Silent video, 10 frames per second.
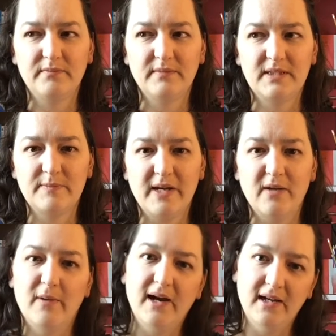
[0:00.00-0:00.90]
it's been
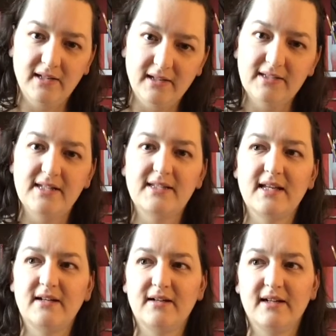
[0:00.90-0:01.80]
a while. As I
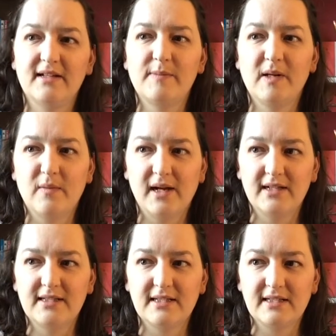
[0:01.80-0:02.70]
said earlier, it's been a
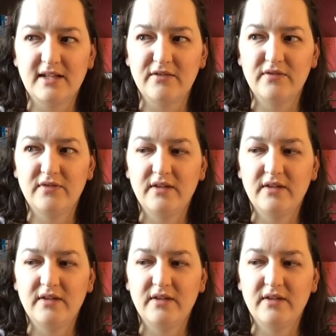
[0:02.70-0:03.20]
while since I've